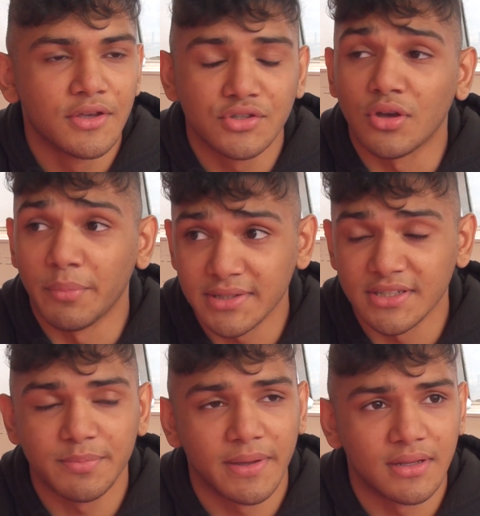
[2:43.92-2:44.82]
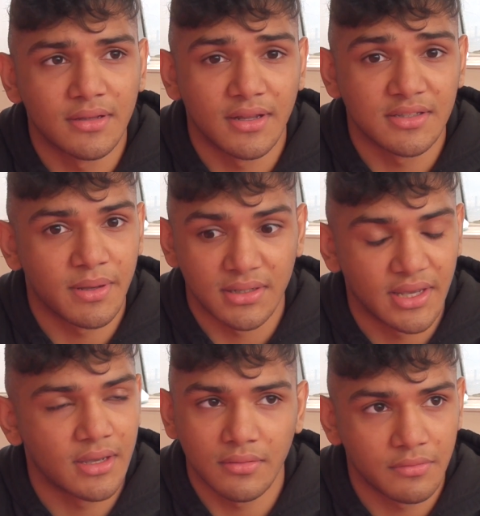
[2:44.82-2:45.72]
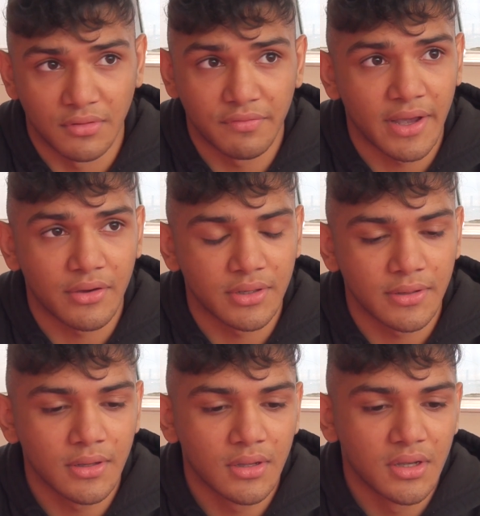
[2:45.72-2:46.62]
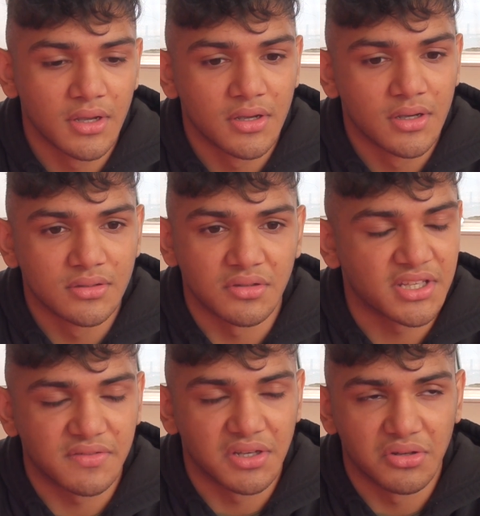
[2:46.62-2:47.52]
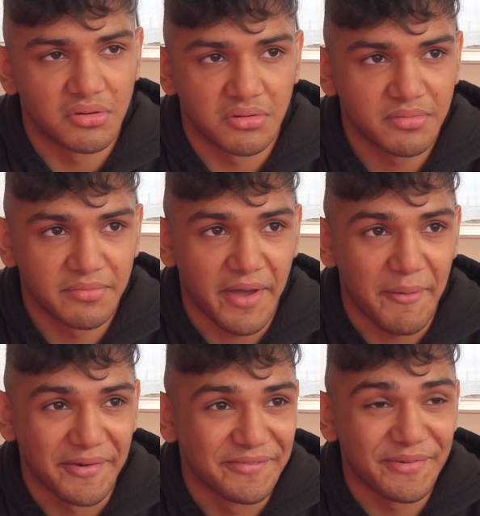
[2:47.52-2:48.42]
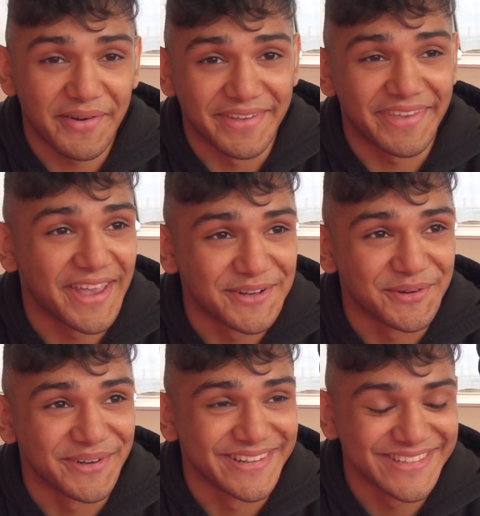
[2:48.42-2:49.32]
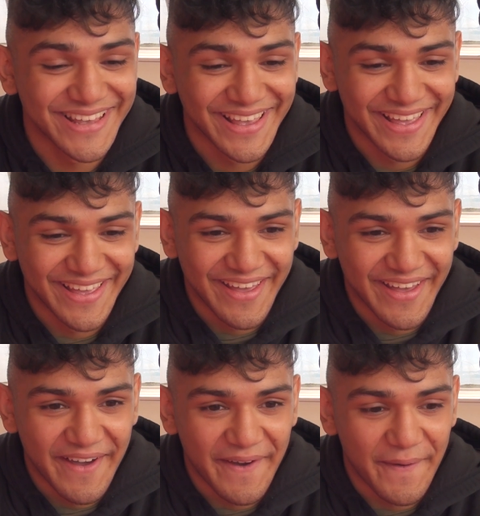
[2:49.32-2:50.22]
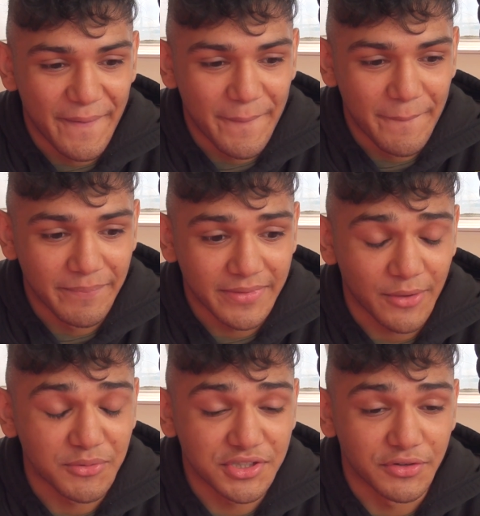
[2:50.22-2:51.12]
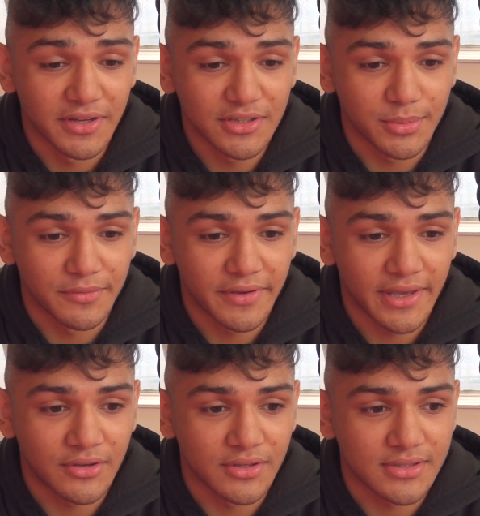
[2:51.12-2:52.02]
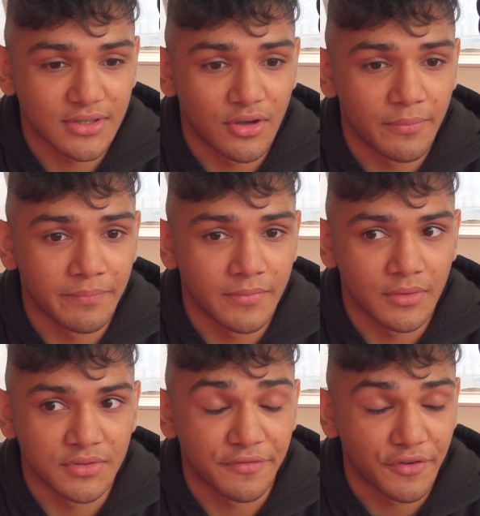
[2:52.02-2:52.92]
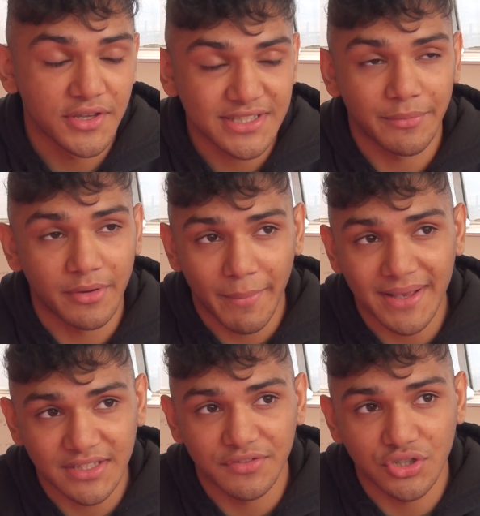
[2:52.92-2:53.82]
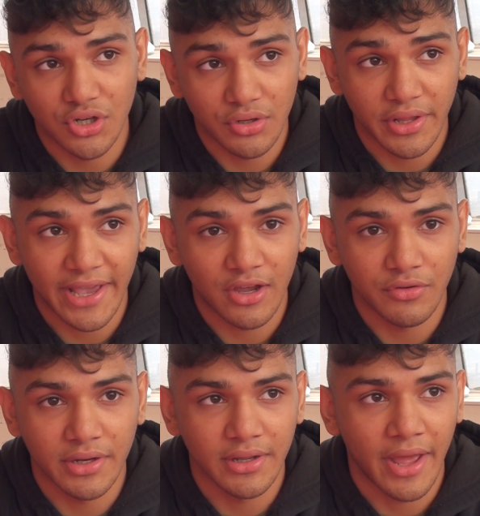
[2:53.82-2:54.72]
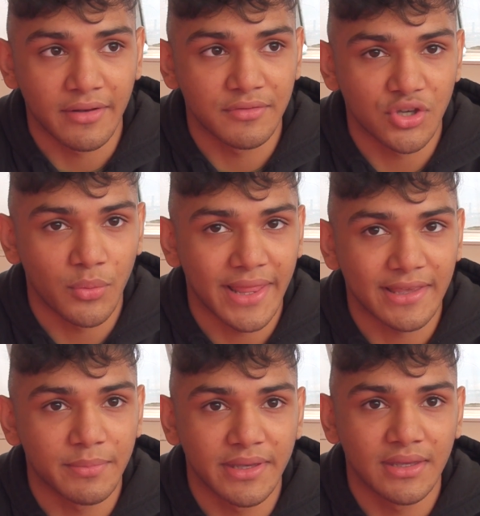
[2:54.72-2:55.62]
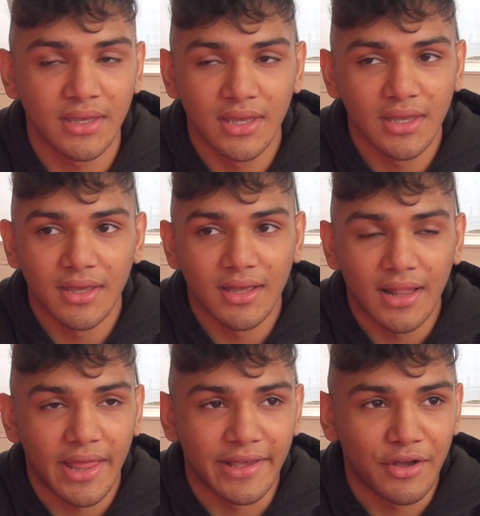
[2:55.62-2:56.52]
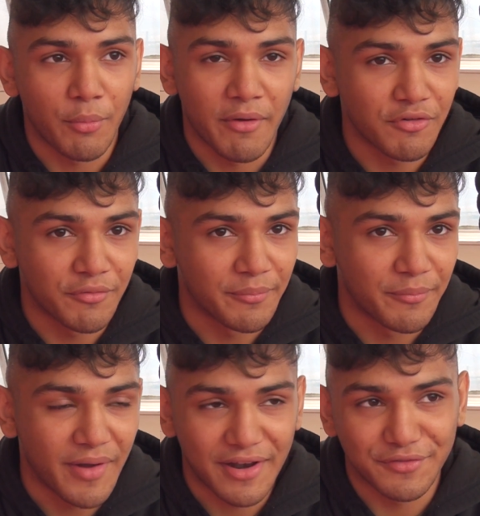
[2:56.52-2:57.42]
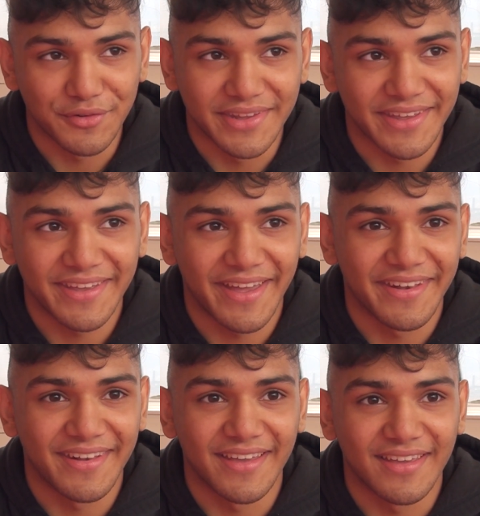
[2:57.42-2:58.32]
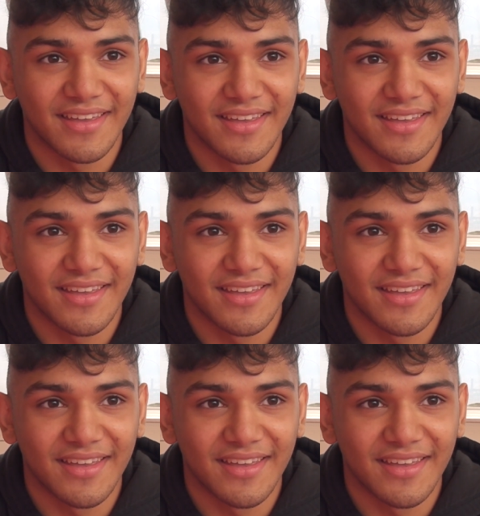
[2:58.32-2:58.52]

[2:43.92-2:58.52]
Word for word: So I messaged Spencer and Spencer, yeah, you fight on it. So next thing you know, wow, fucking Cage Warriors. um, it was surreal, to be fair, because um, it was the first time in a massive show on the Echo Arena, and someone like me, like, come on from Bradford, yeah, I'm like,